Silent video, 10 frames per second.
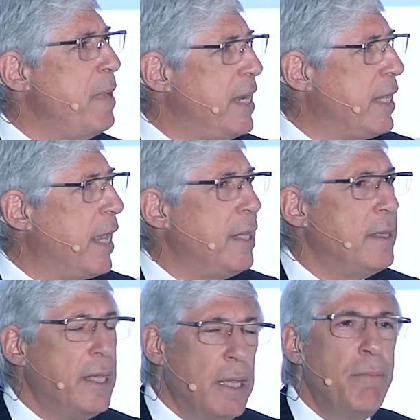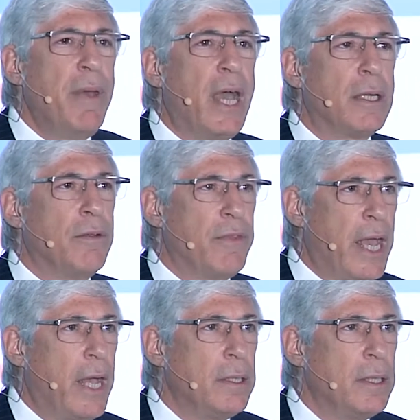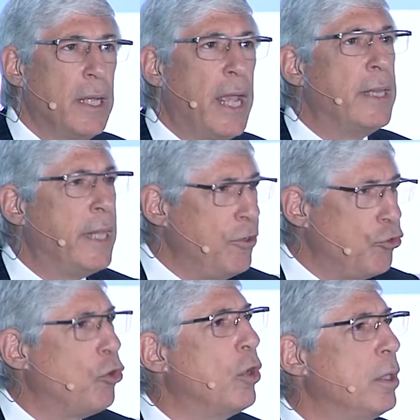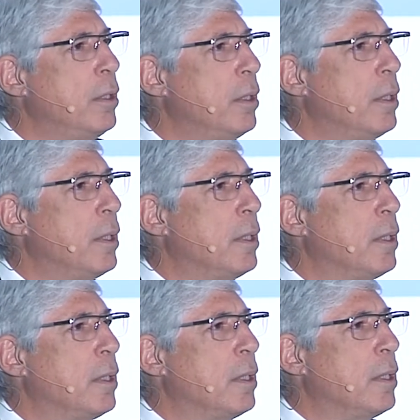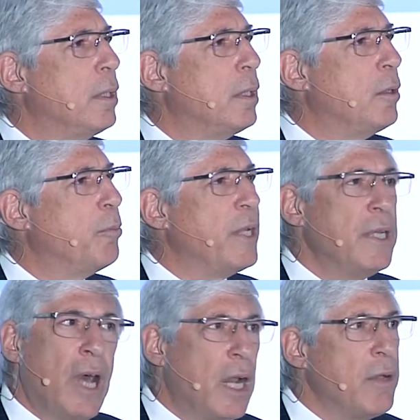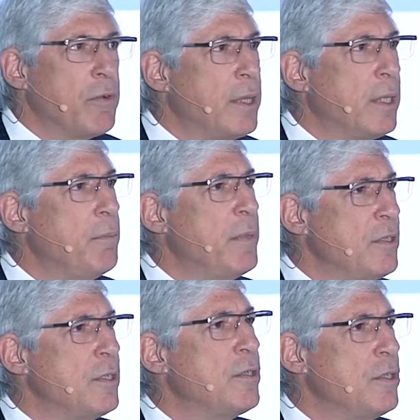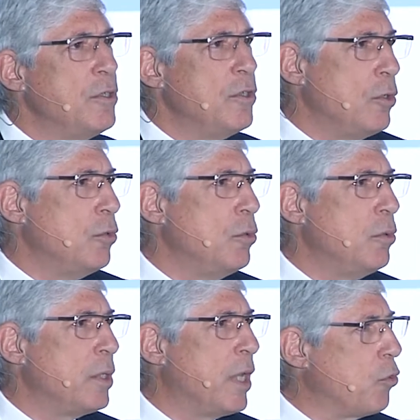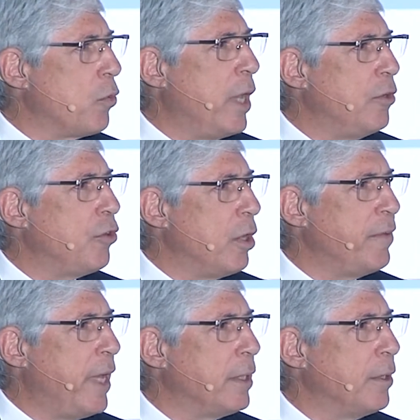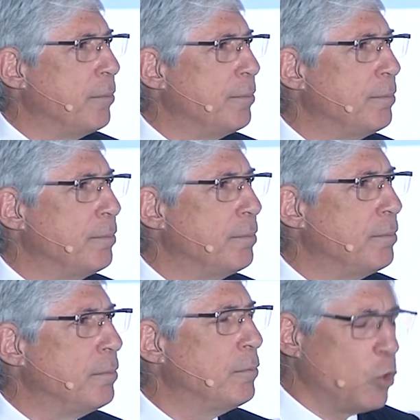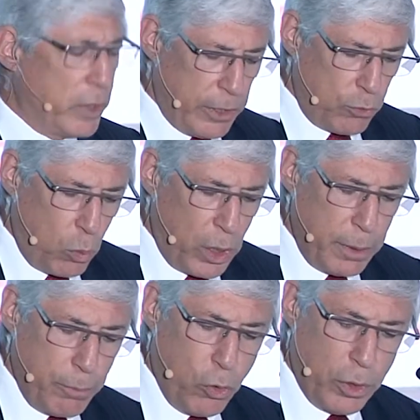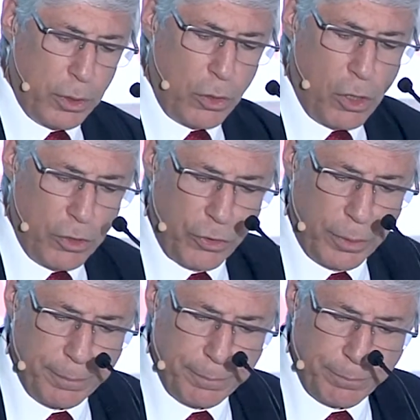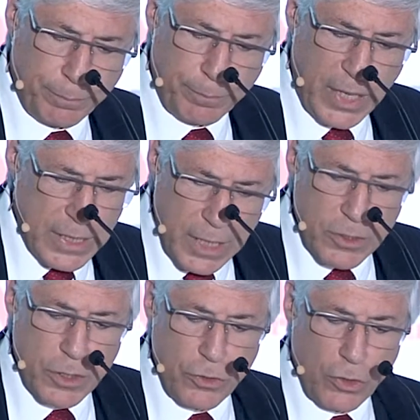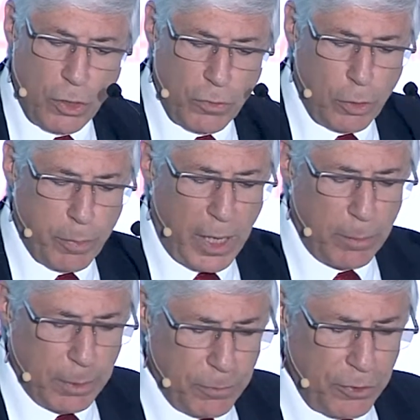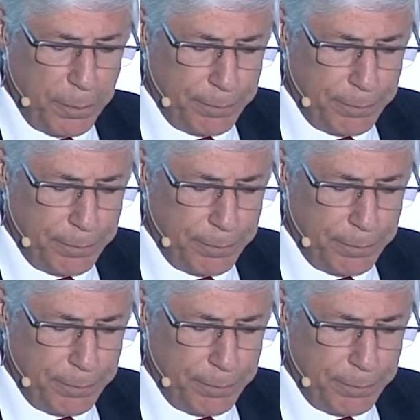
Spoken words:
mitigate the impact of that, and they should. But not everything businesses do can create shared value. So that's one important caution. It doesn't solve all problems.